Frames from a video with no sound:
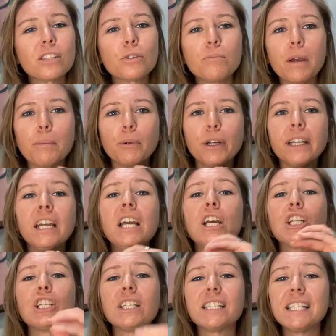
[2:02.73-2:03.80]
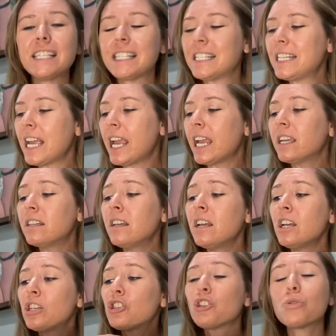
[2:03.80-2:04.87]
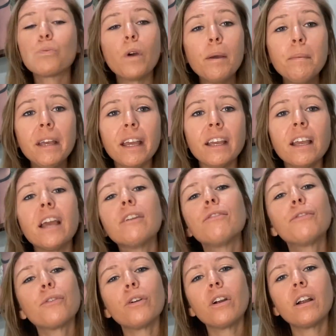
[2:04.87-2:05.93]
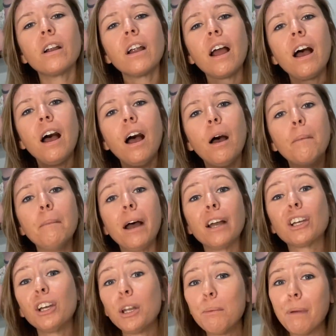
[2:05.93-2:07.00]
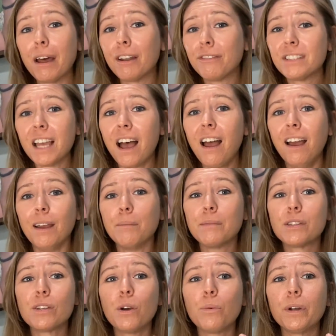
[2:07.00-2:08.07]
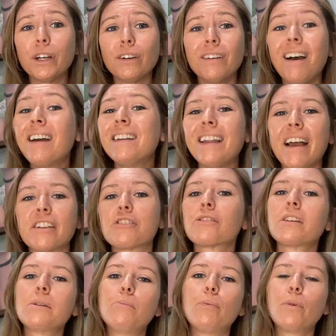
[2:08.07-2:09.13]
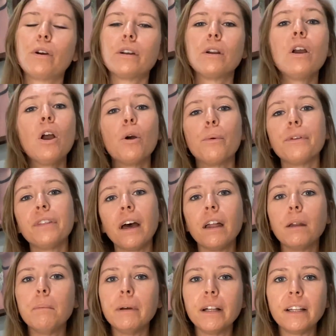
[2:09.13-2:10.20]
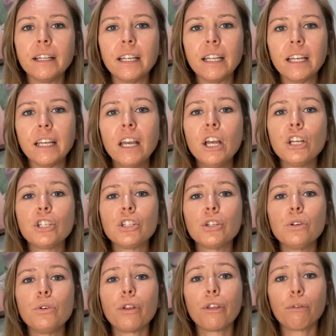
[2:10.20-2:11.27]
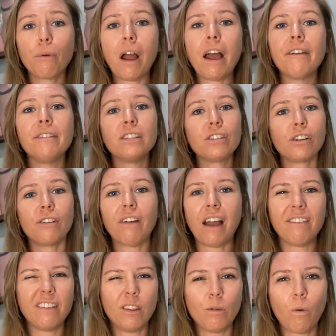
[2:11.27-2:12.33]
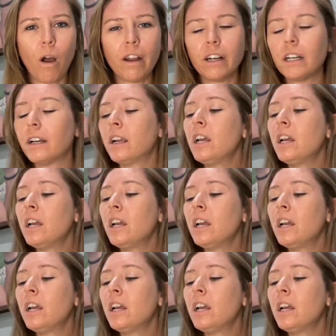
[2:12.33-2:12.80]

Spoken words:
memory to sustain swimming and for a good amount of time. So we are not naturally born with that ability to thrive and survive in the water.